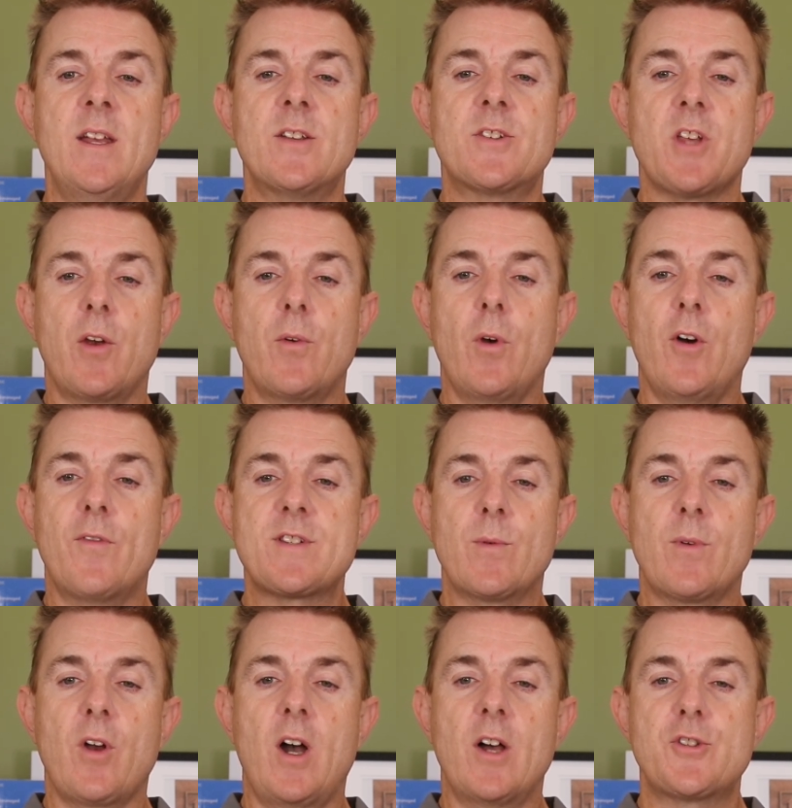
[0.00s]
So obviously
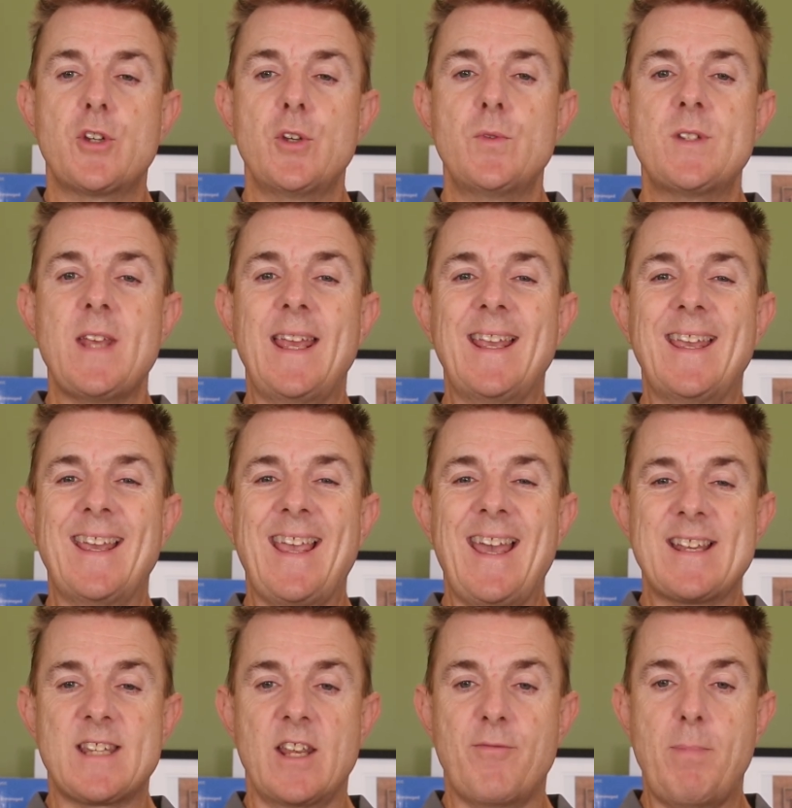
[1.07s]
we've got our two 10 gig
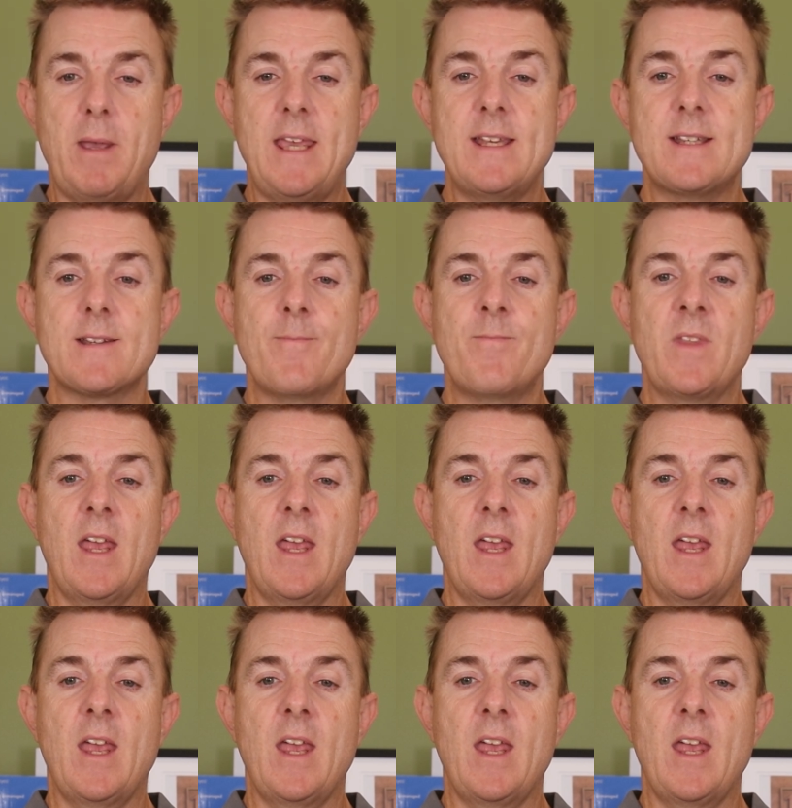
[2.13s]
SFPs.